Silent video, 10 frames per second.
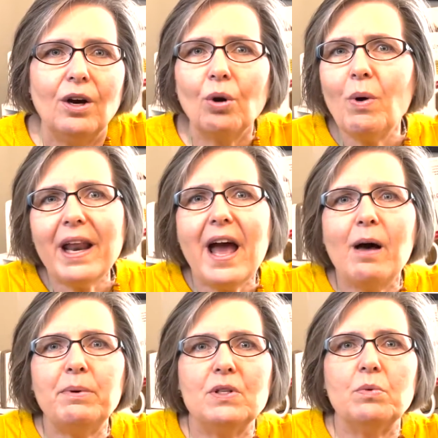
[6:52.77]
Or what
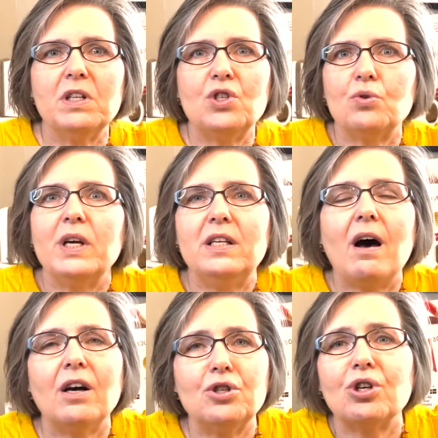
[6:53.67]
happens when a stray
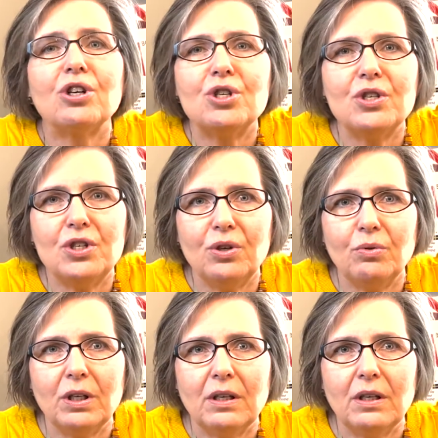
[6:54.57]
dog charges you?